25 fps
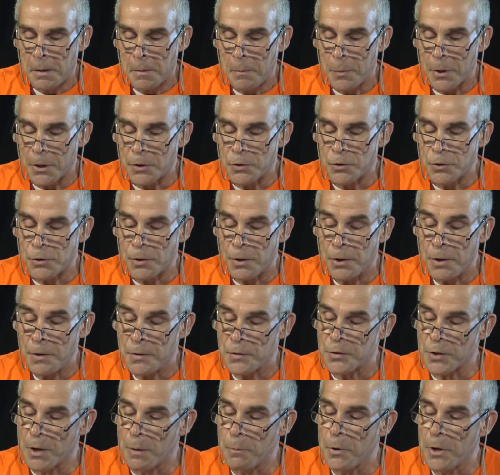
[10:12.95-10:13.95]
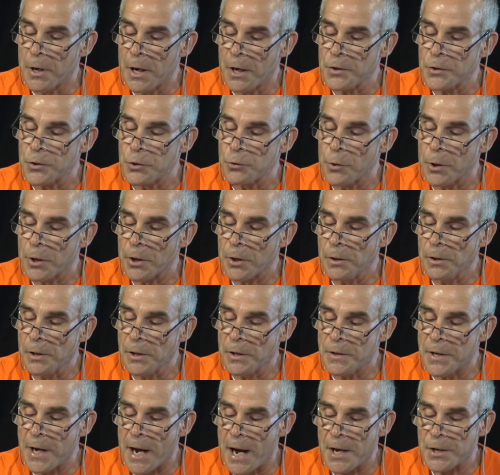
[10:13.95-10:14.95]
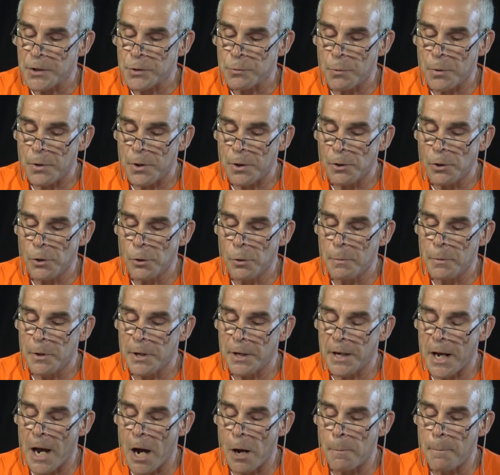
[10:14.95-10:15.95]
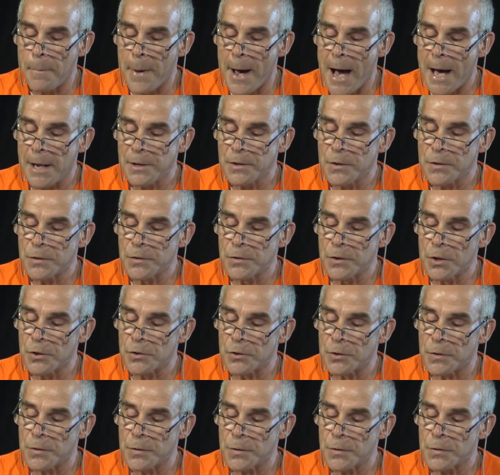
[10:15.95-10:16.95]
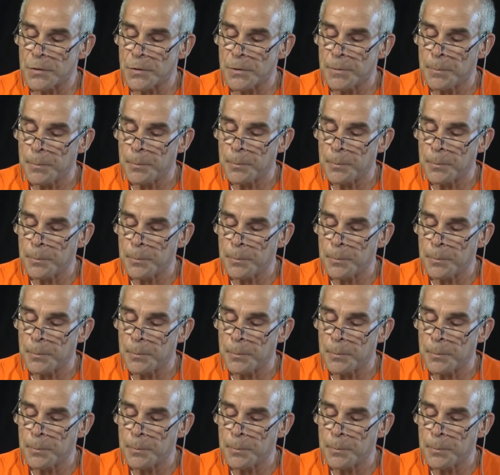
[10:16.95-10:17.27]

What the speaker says: Picture someone else trickily tasked with illumining how bad decisions